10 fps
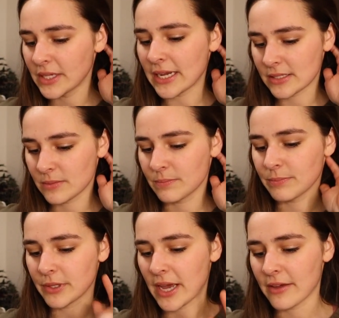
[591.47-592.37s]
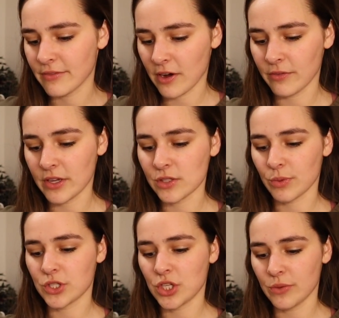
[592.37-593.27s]
Yes, Bernette Velvet is
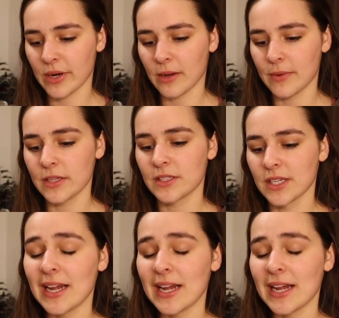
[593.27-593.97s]
what she recommends.